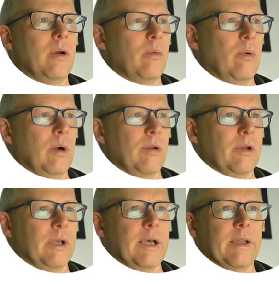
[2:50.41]
we're
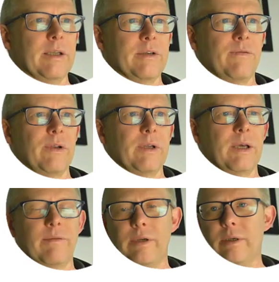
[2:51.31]
looking at this fund
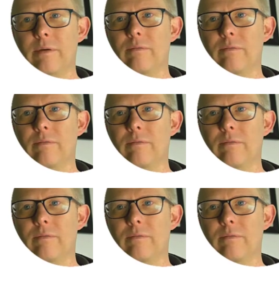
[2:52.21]
having